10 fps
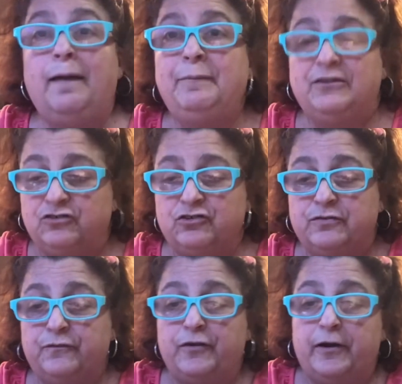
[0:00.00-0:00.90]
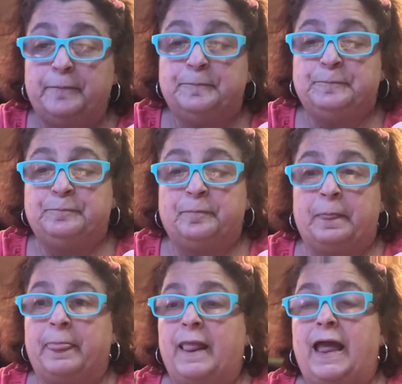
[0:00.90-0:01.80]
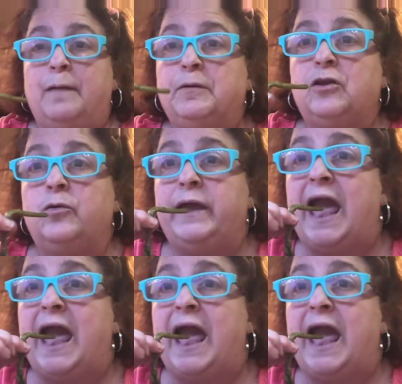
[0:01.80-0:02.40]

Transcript: I'm not searching for it. I'm going to